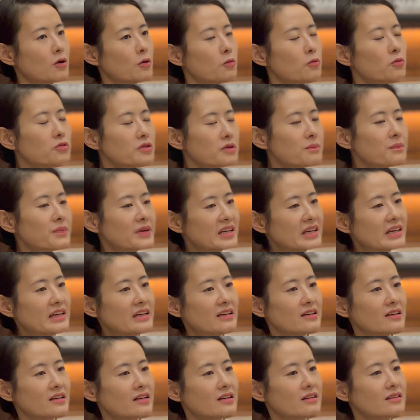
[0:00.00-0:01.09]

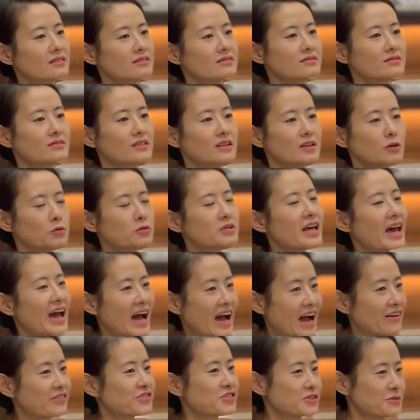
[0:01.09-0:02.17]
would
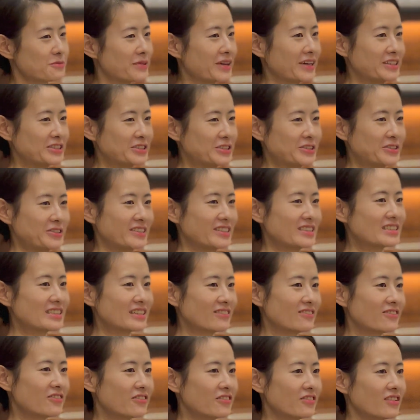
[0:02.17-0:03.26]
have to be
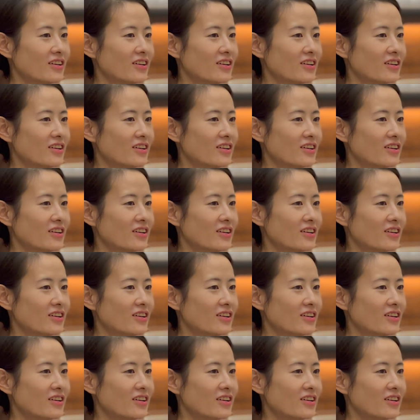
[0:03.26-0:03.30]
intuitive.